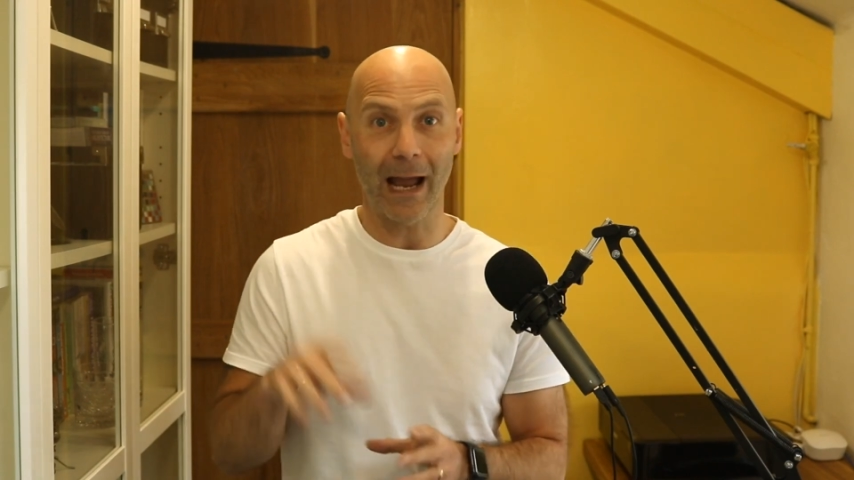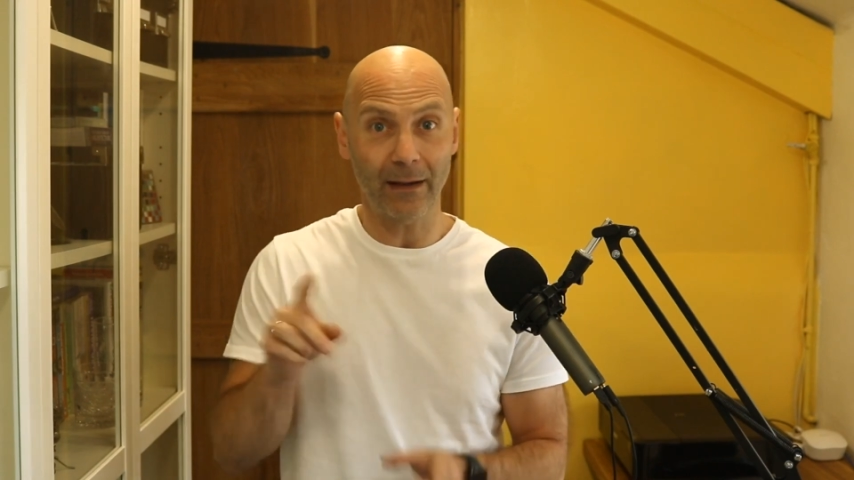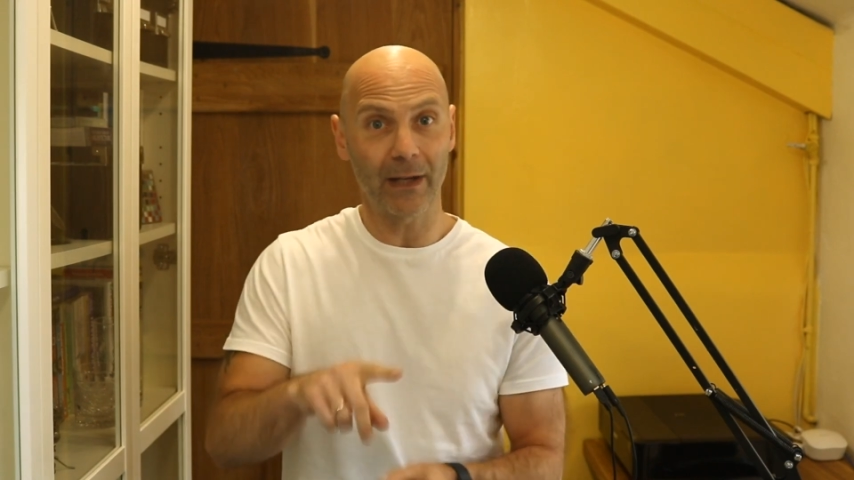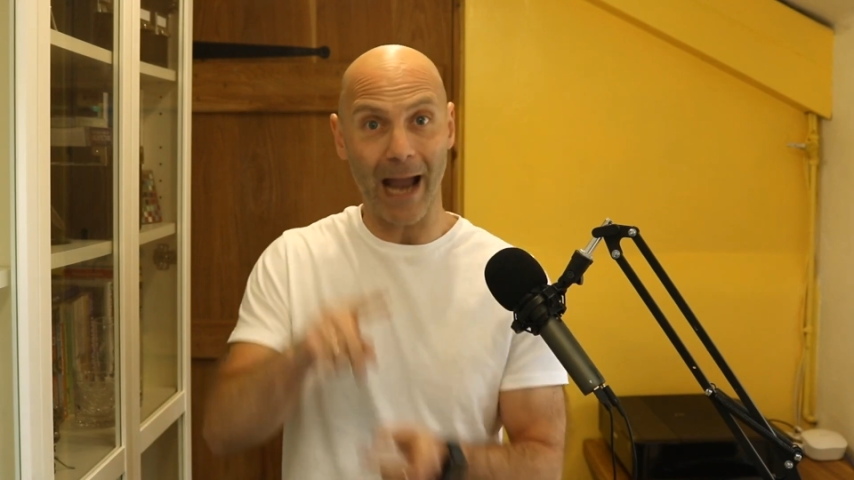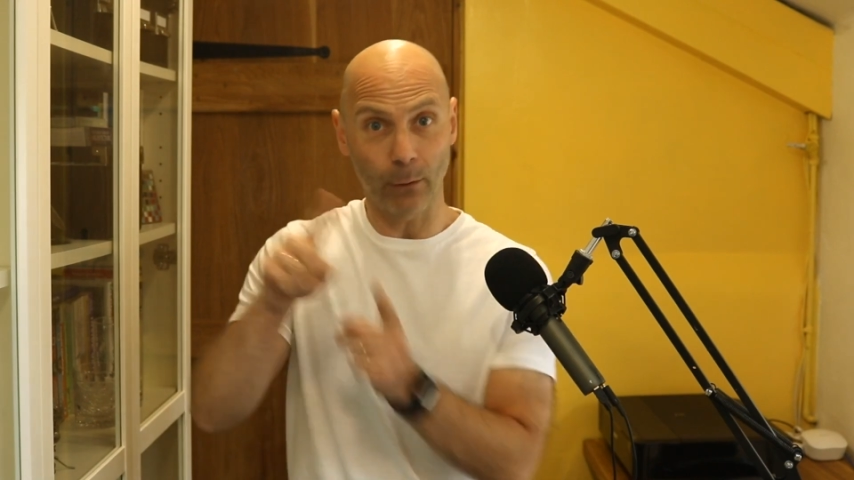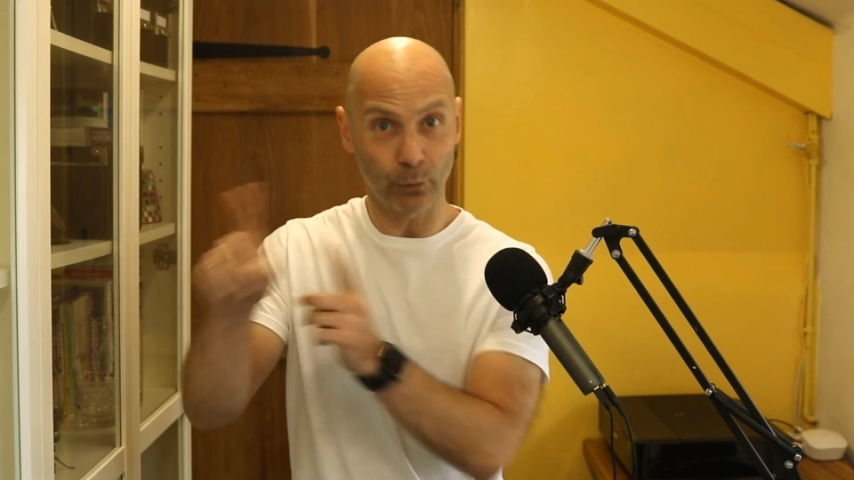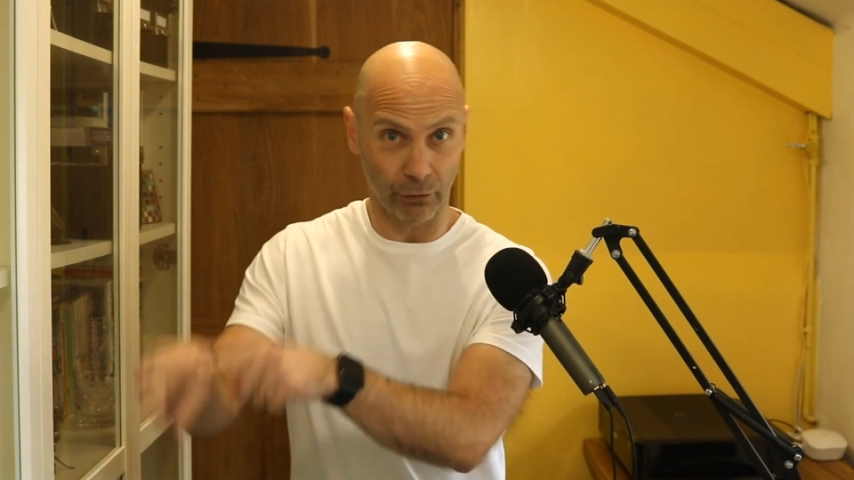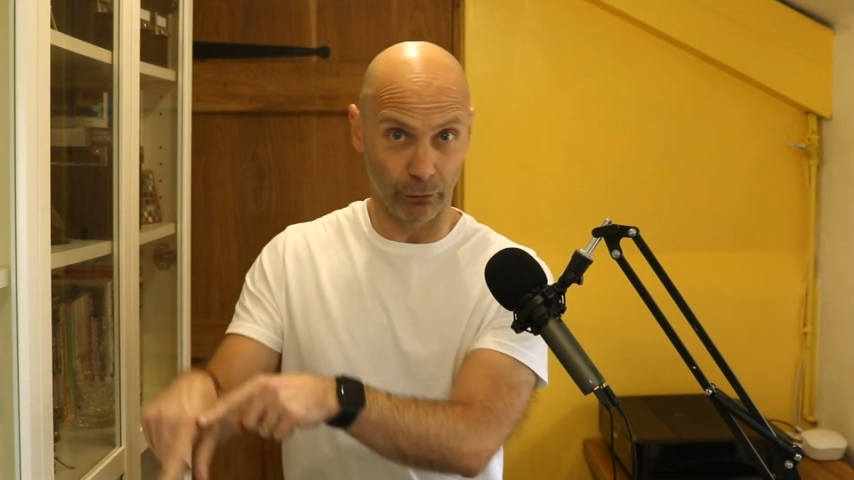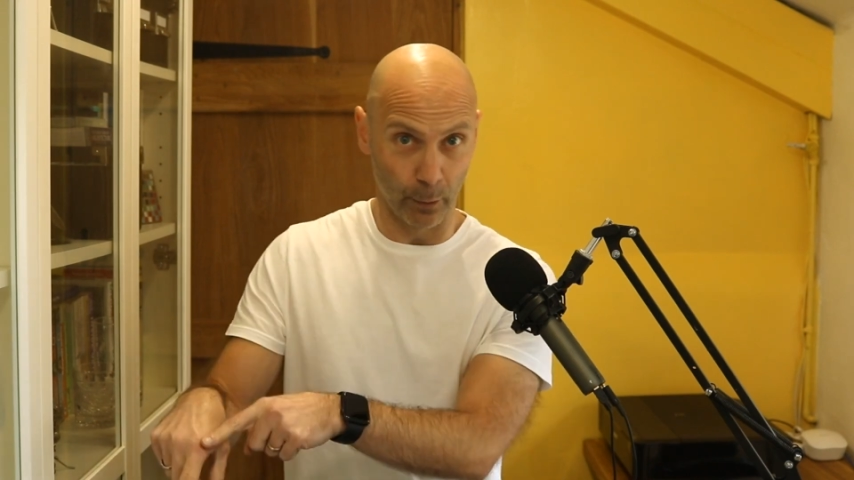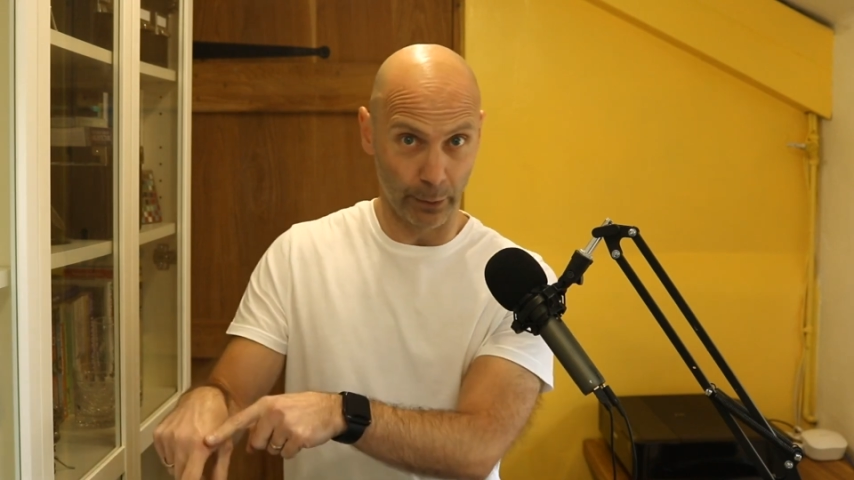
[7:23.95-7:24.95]
and the out
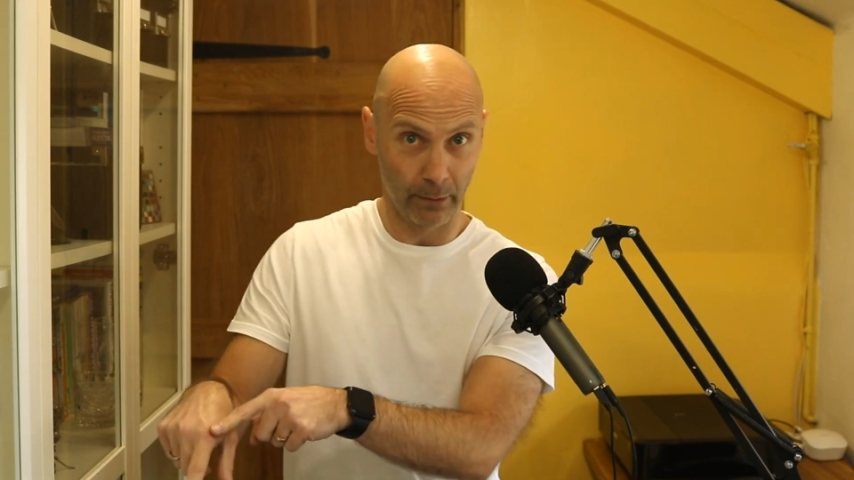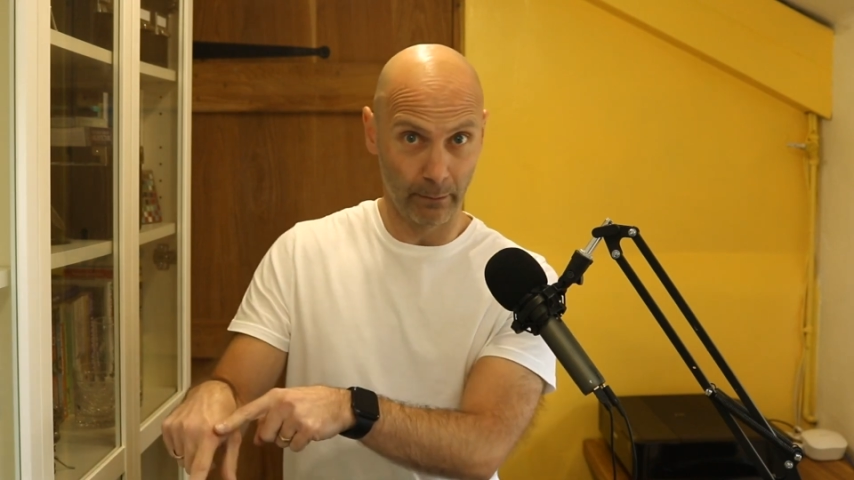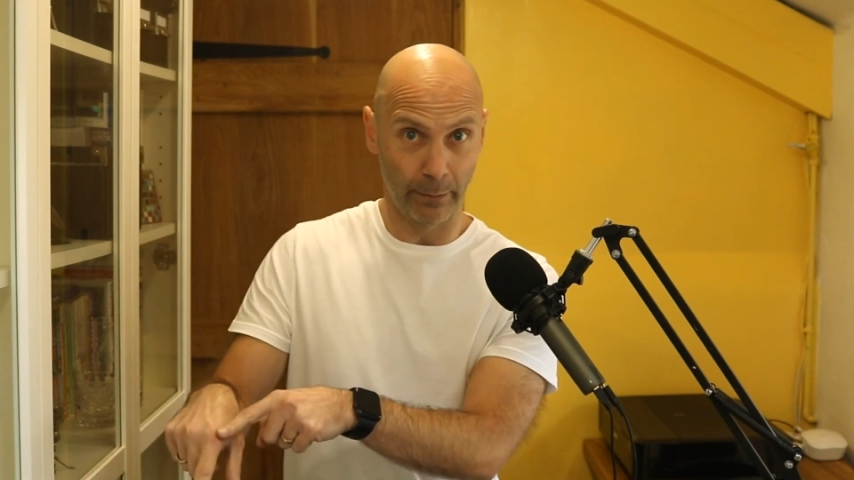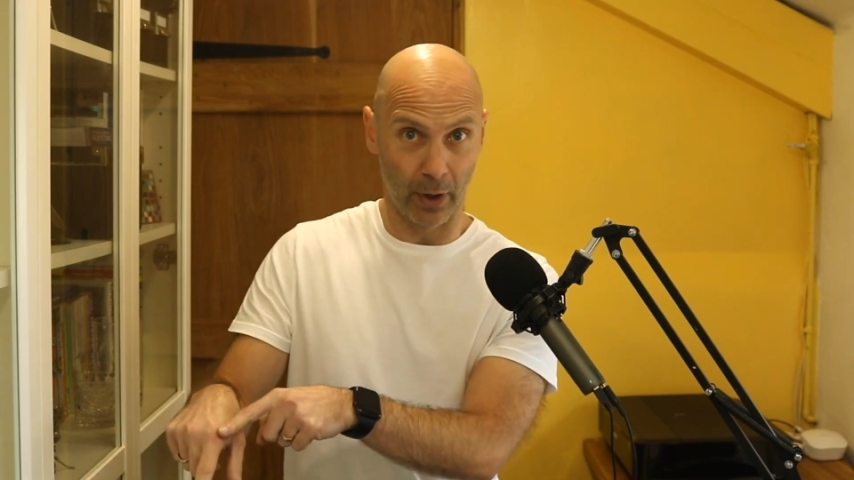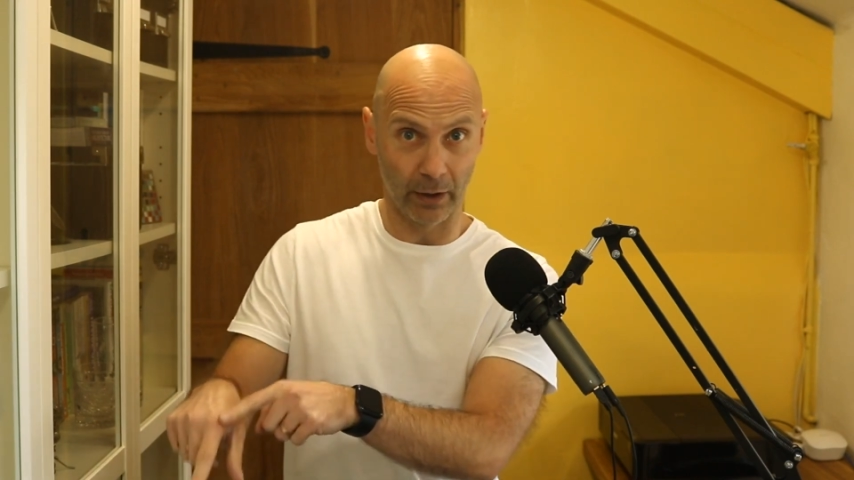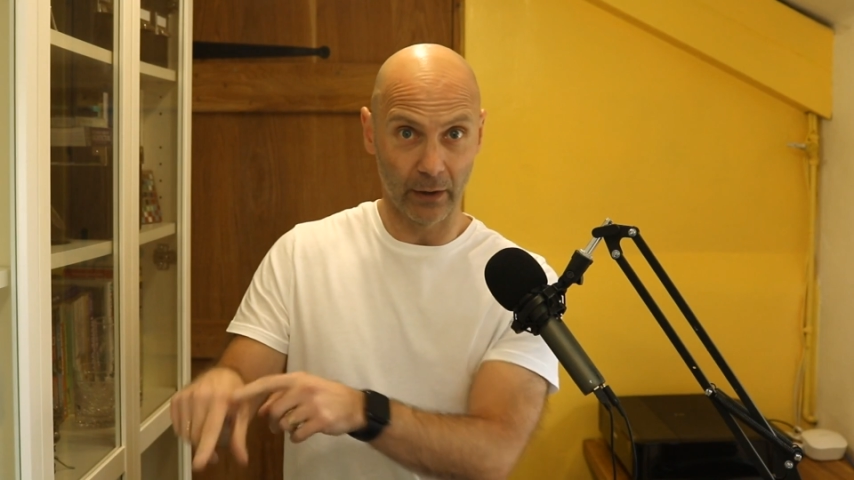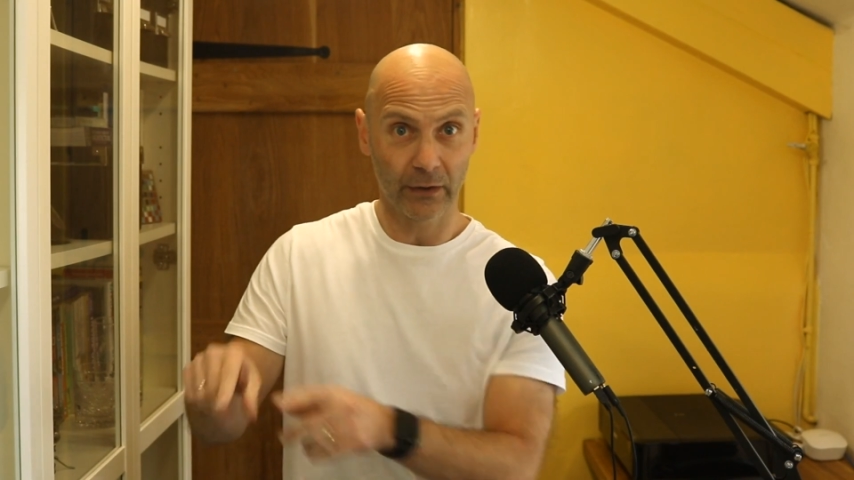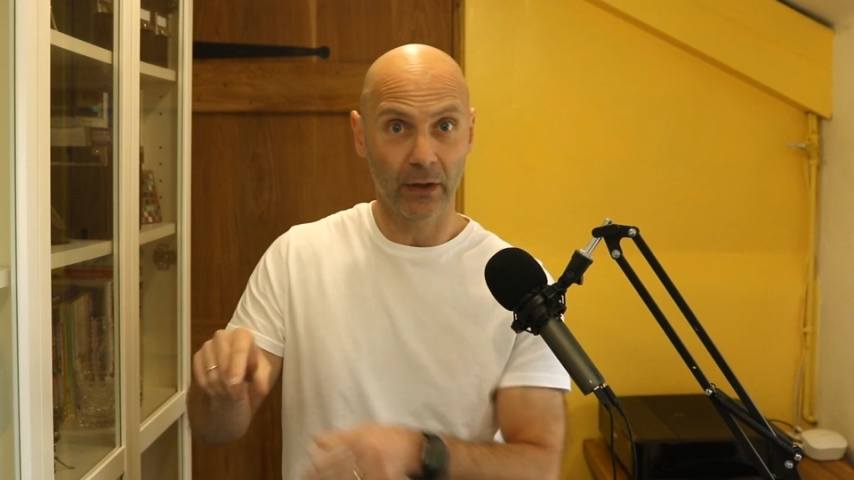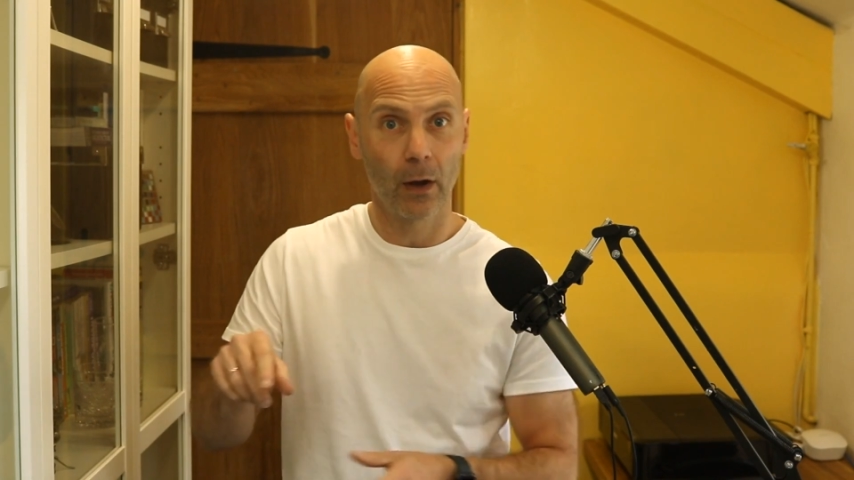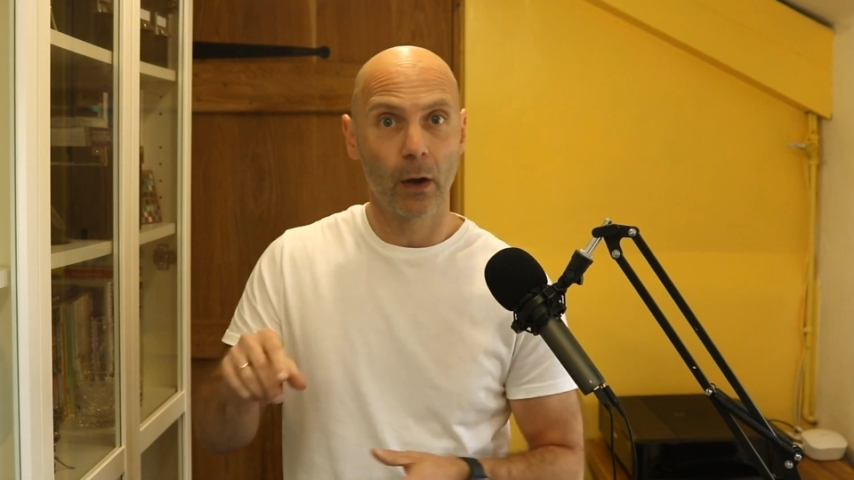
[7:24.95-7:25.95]
group bias